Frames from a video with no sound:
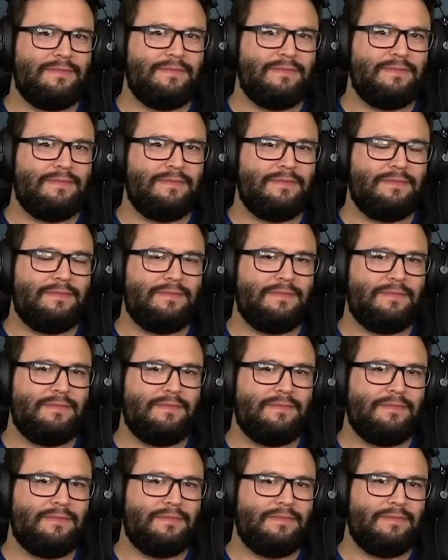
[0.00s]

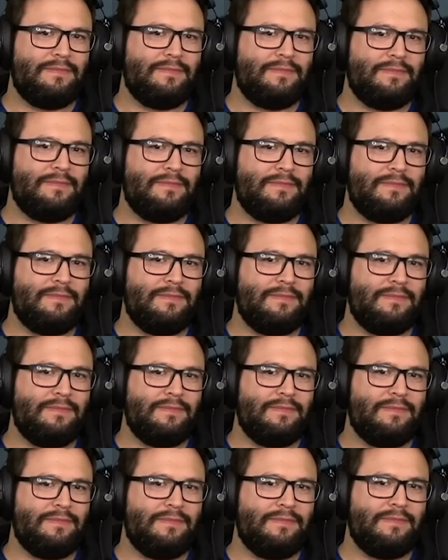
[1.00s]

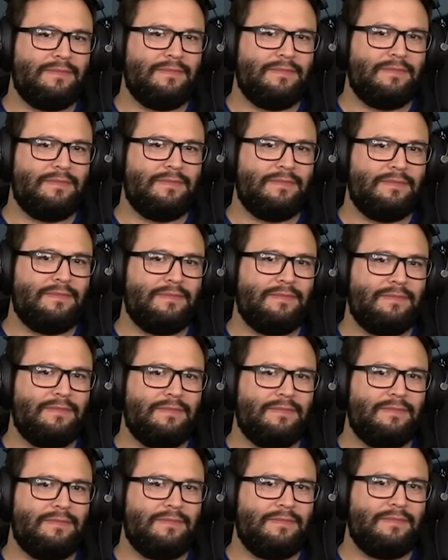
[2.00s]

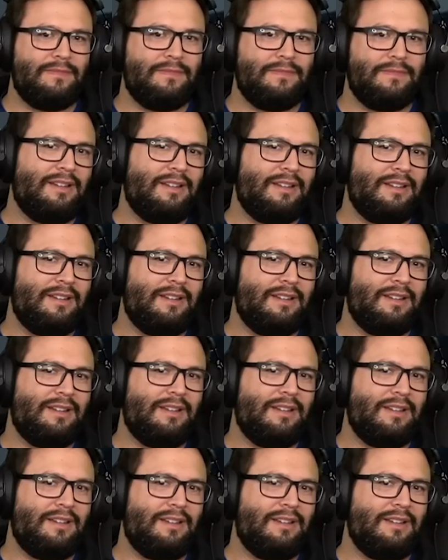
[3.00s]

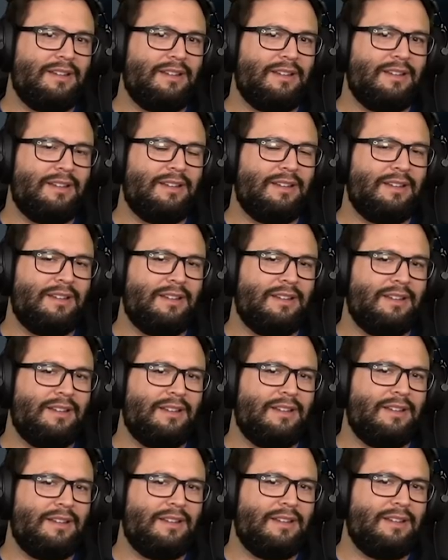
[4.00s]

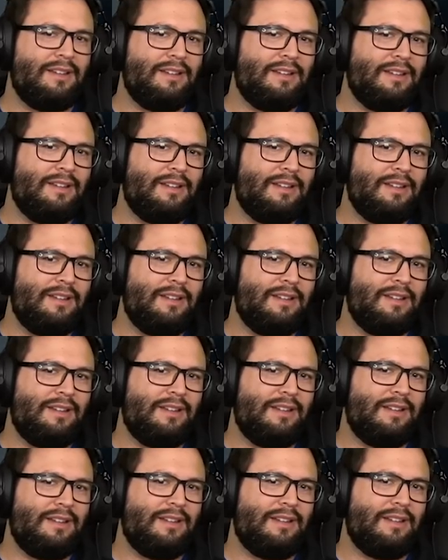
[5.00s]

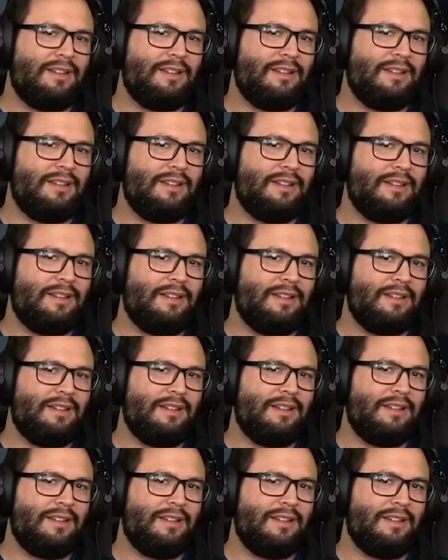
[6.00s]
No words are spoken by the person on screen.